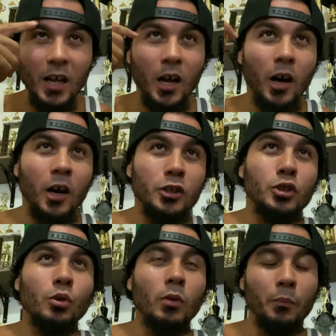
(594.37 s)

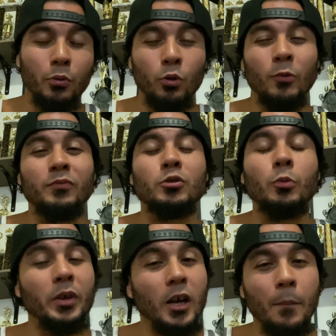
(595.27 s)
to improve, to
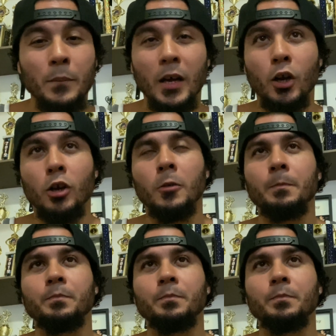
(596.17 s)
become better,